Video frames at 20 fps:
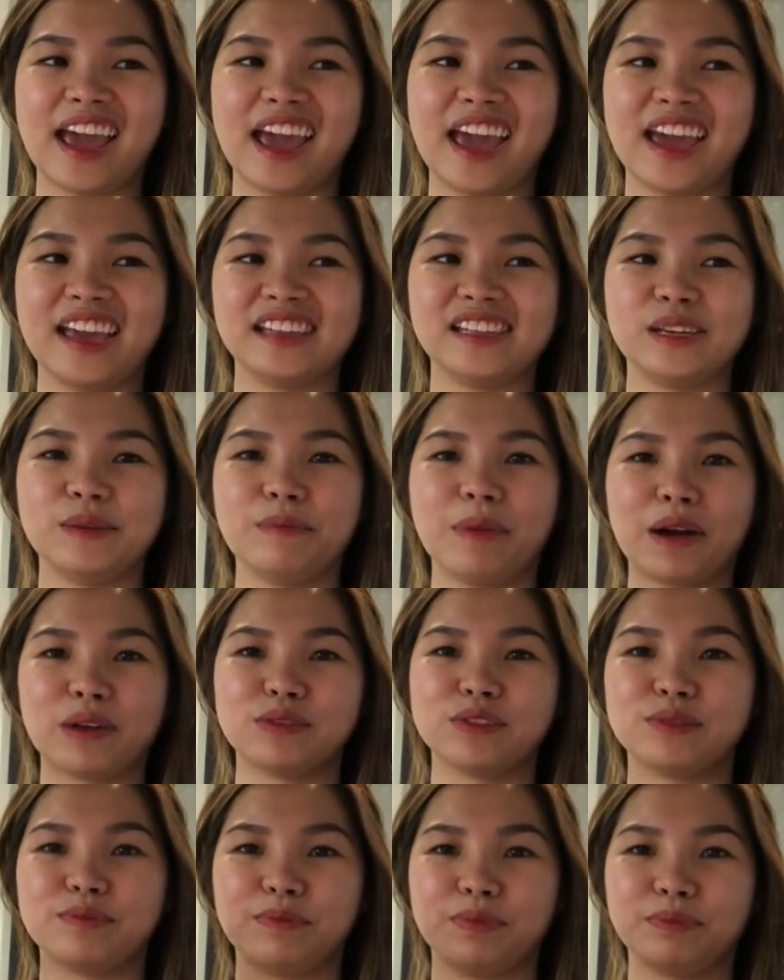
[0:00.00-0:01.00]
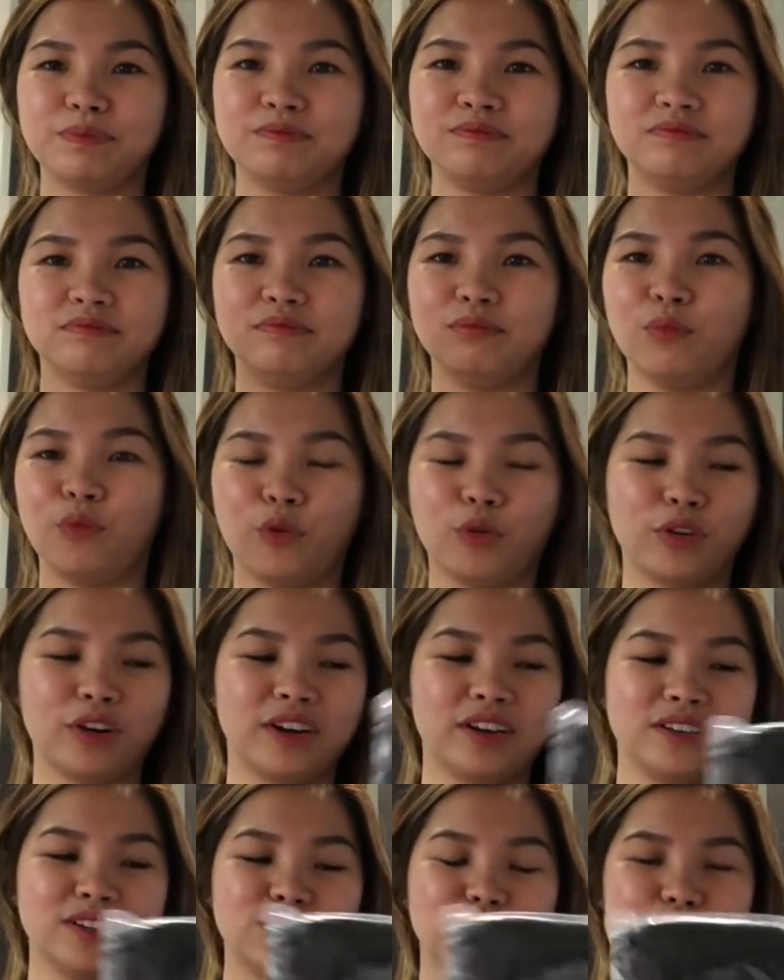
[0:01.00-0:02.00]
£80
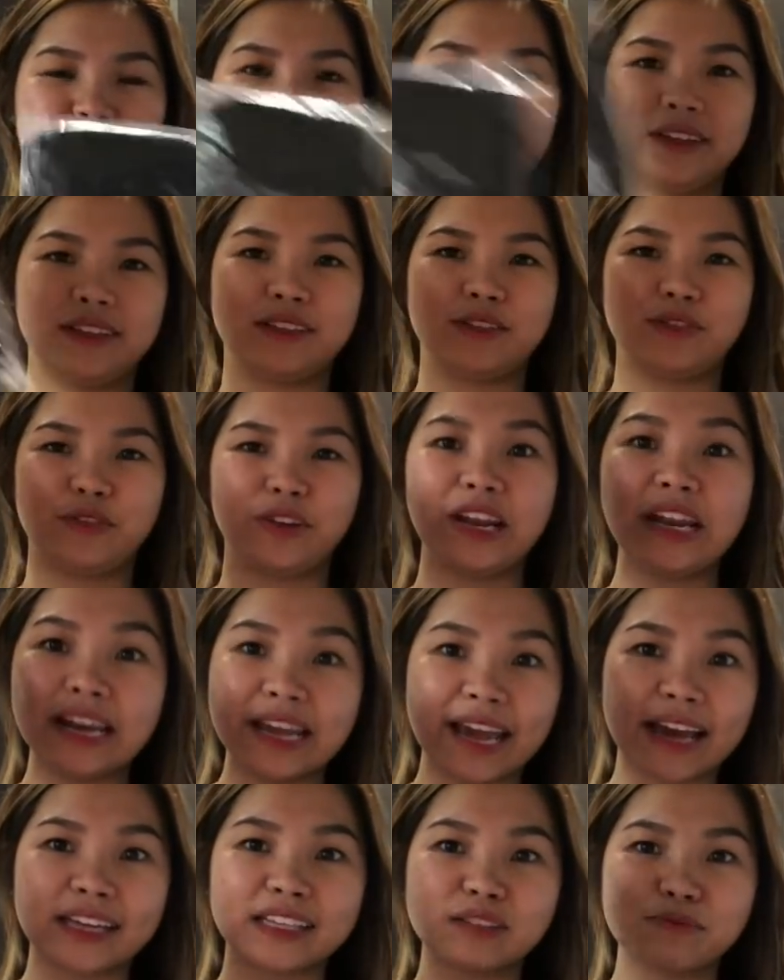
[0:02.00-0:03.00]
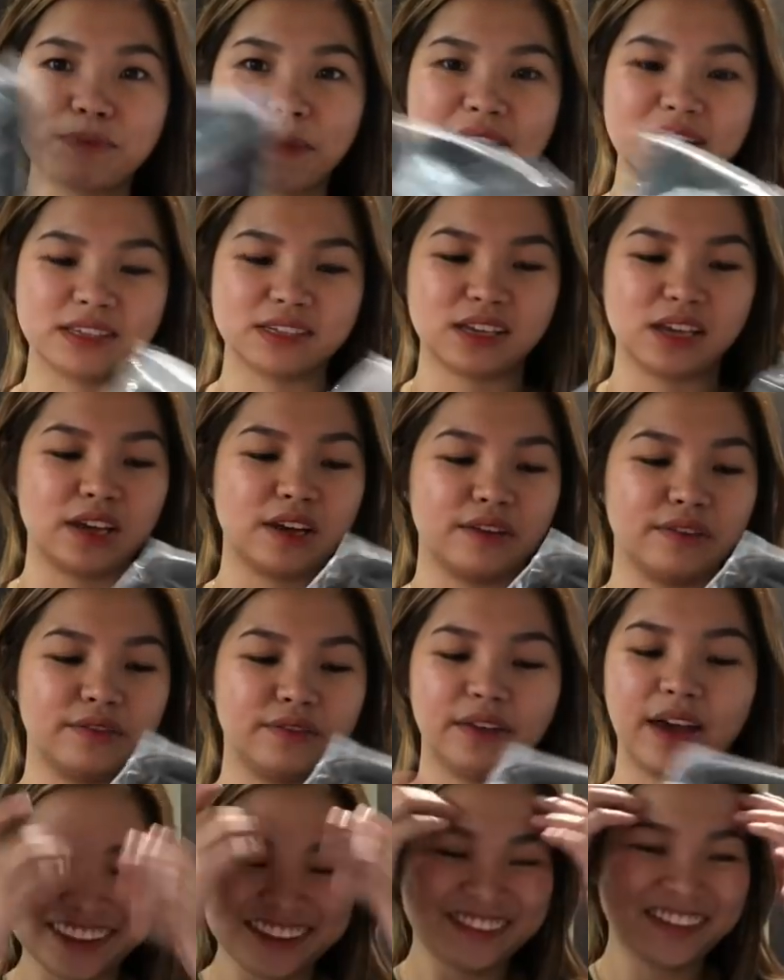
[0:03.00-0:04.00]
more, so it's really expensive.
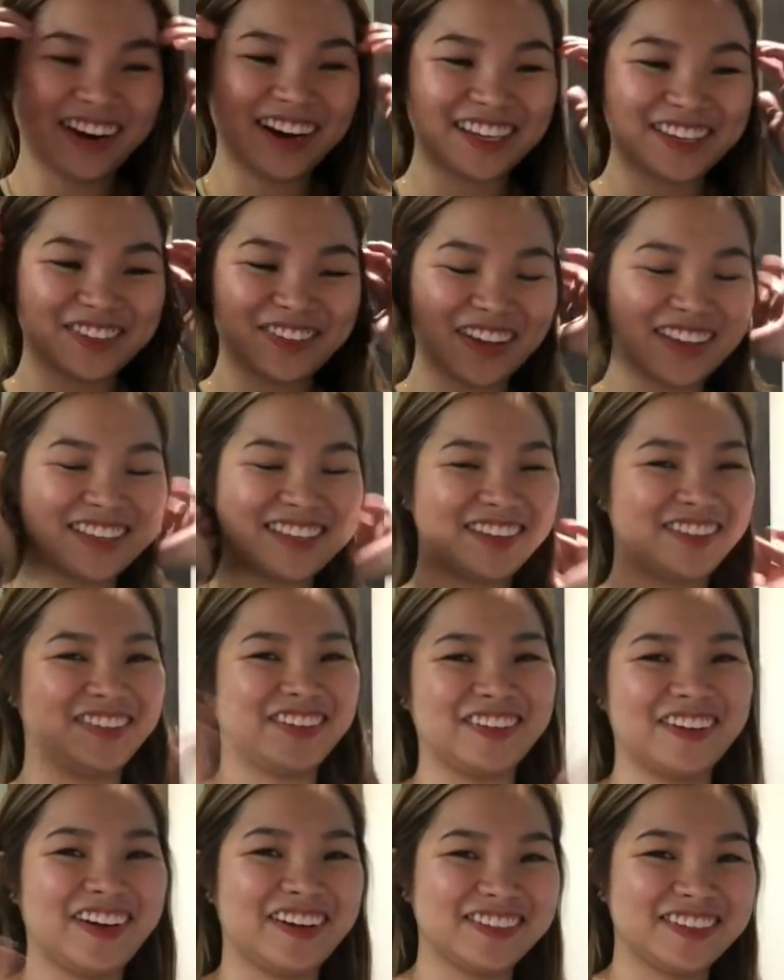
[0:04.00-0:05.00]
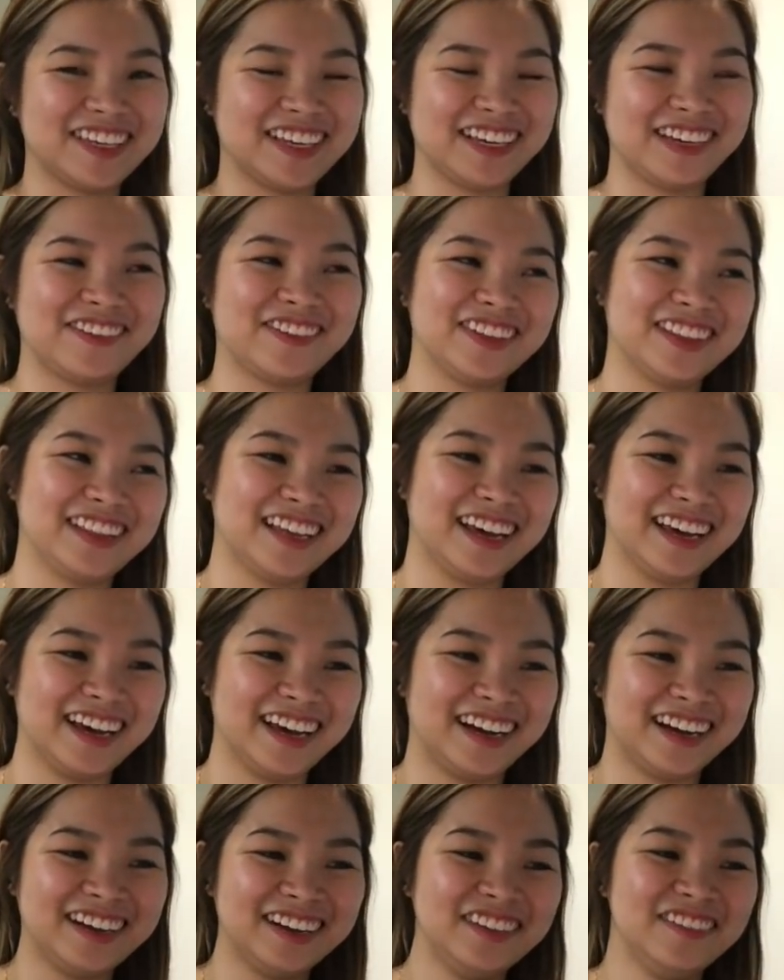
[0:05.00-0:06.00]
It's very expensive, so I was like, what the
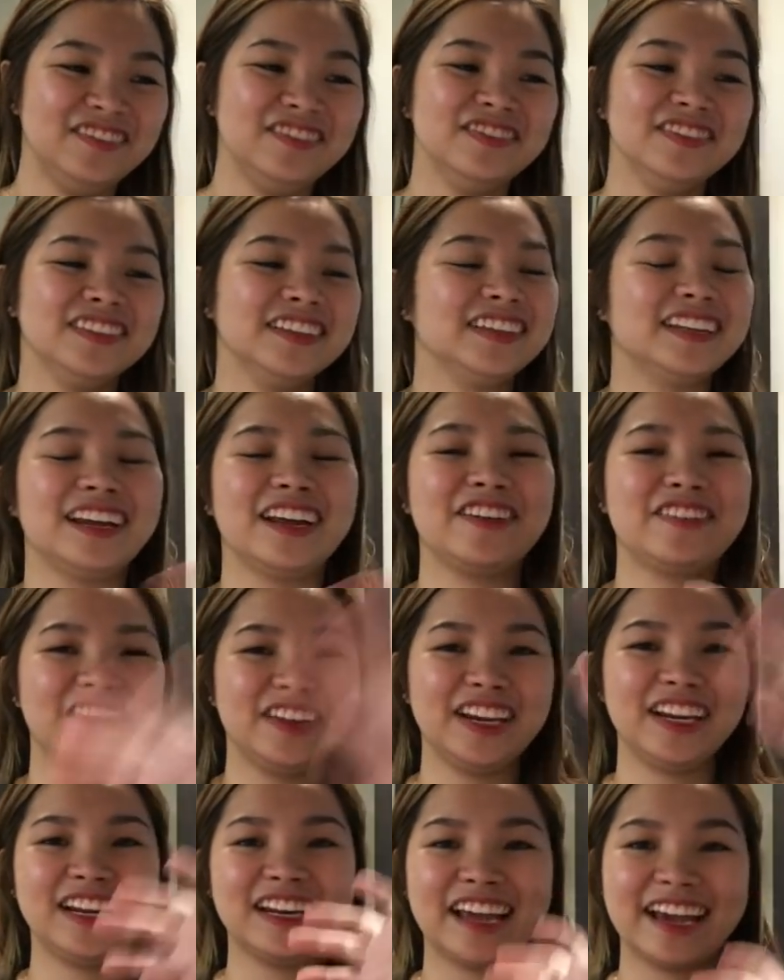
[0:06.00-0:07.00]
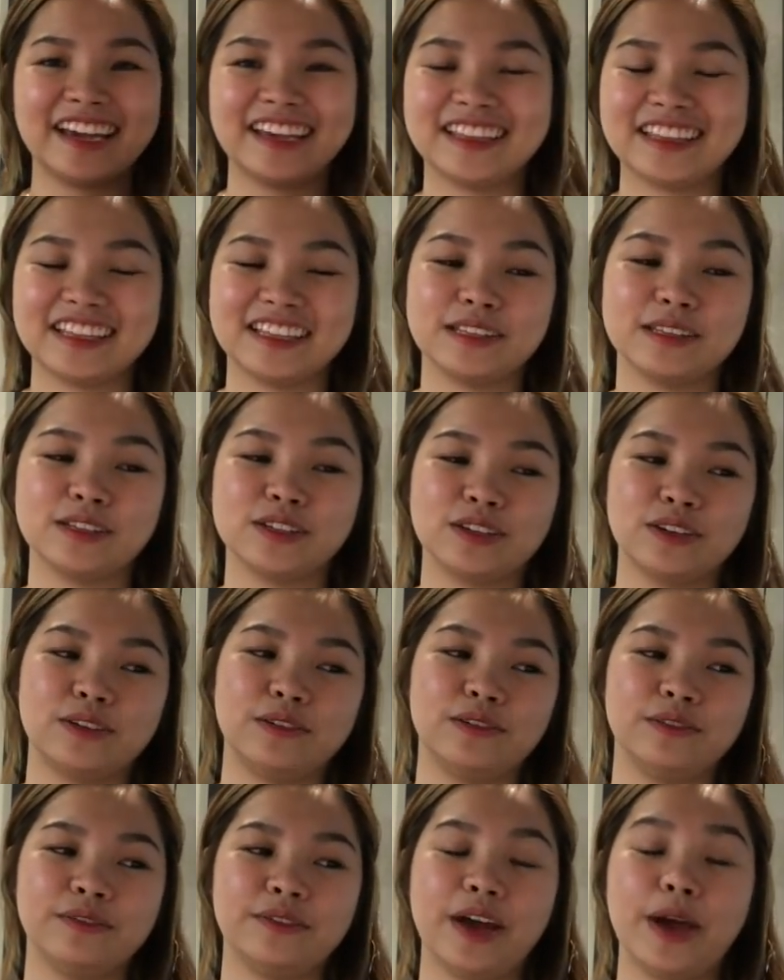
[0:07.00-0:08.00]
hell? And I really liked it, so
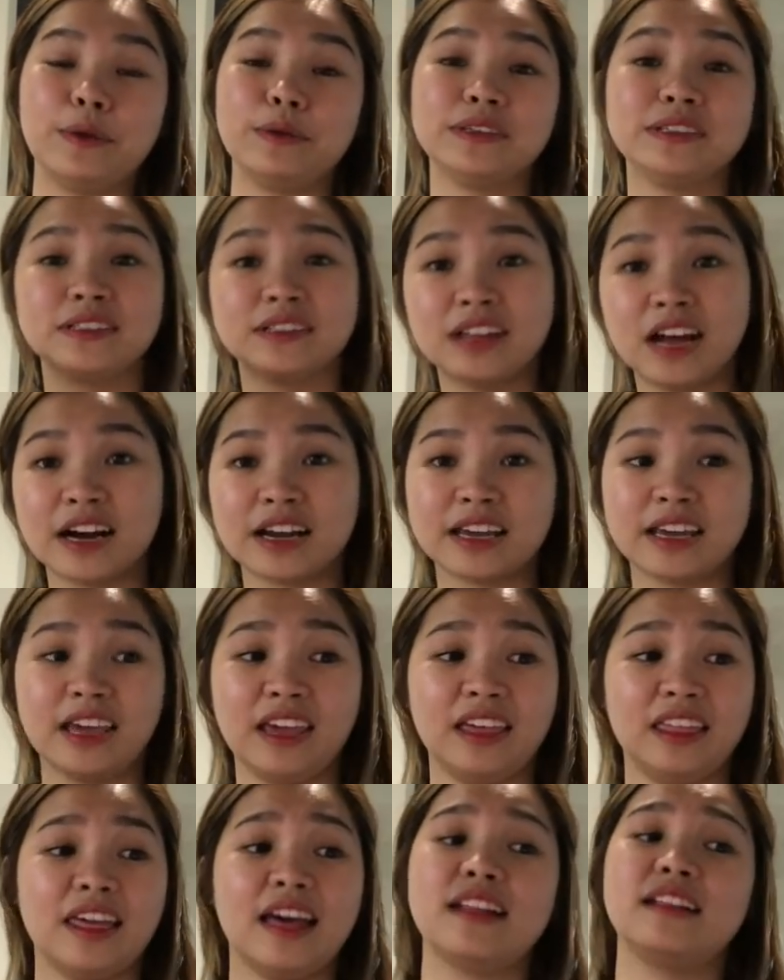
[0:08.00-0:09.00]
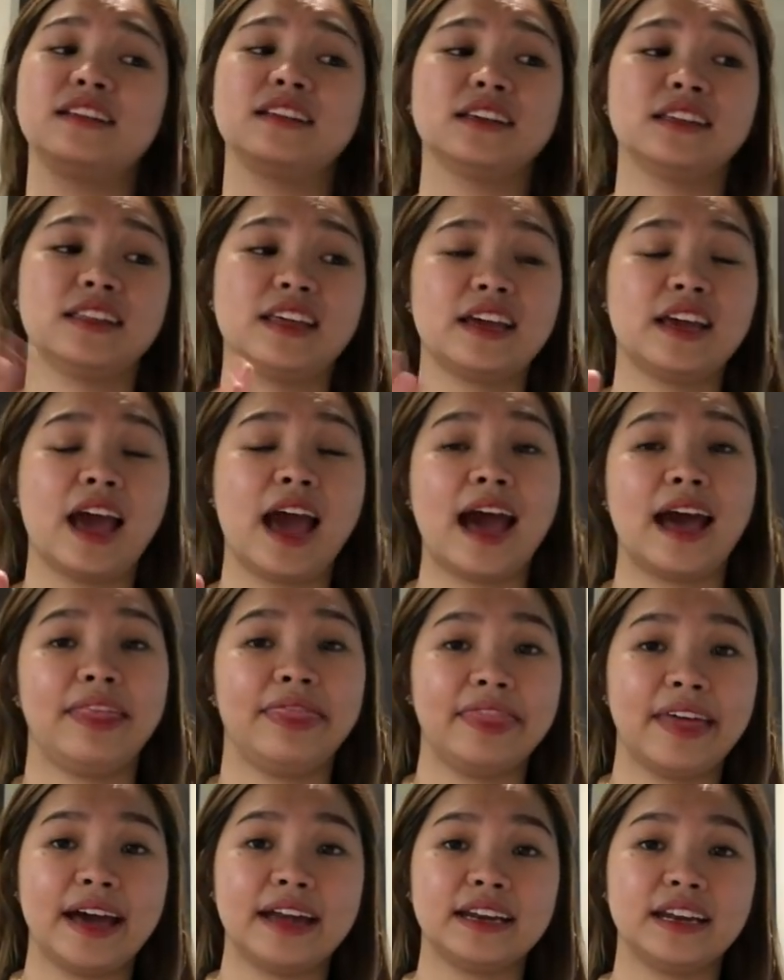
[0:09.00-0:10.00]
I was lucky that they
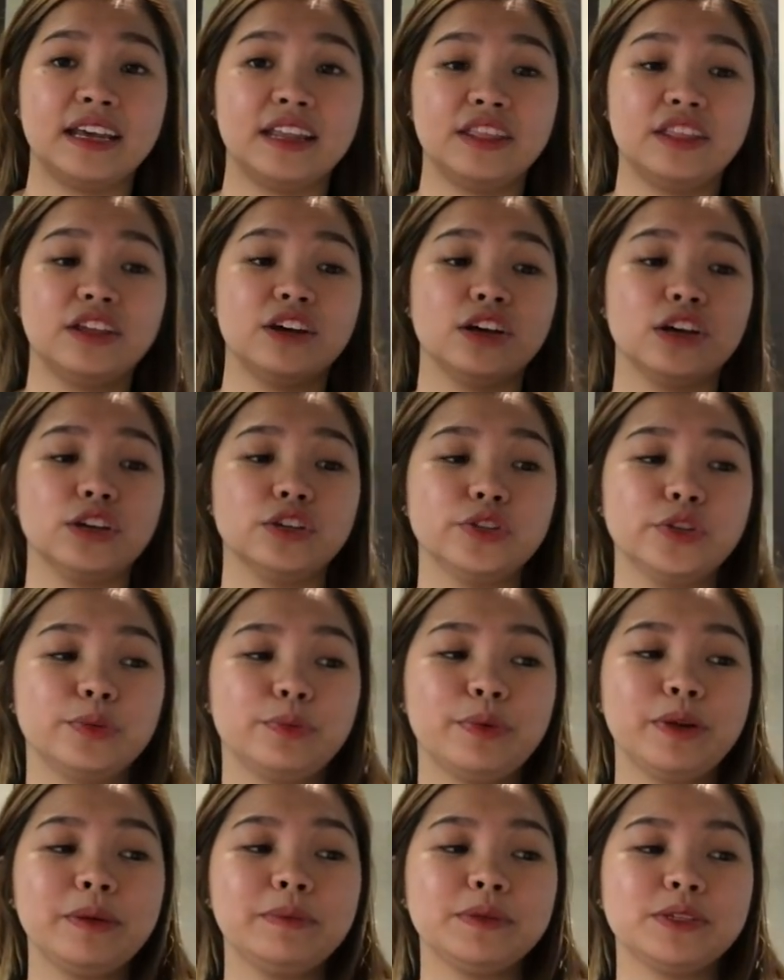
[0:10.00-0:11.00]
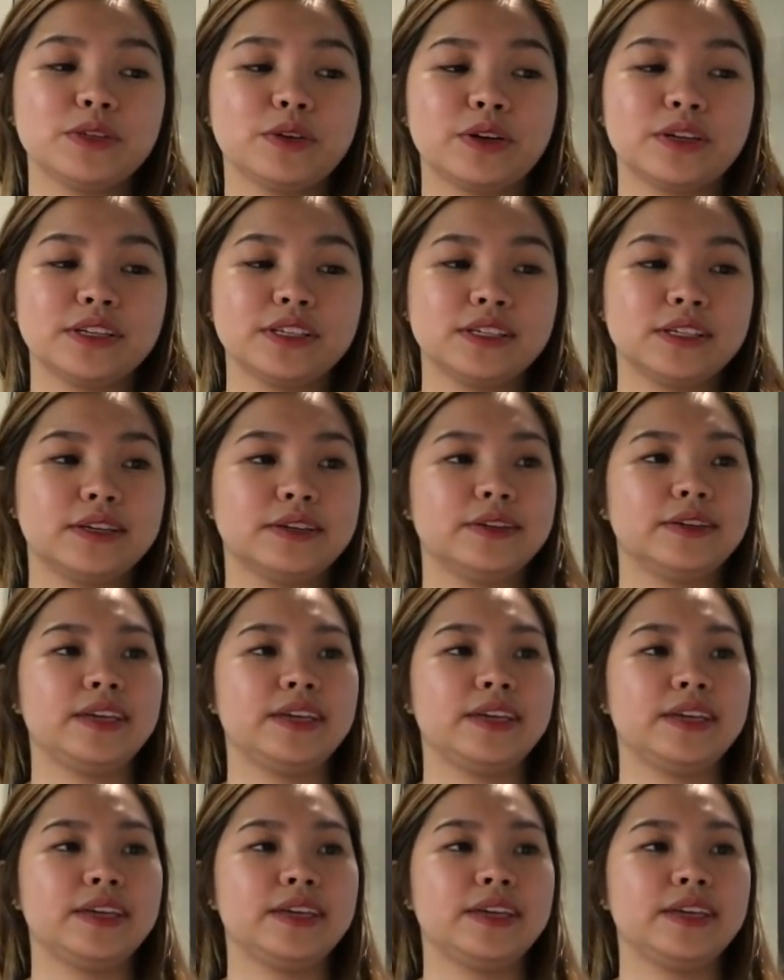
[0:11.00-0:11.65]
had that in the Supreme store. So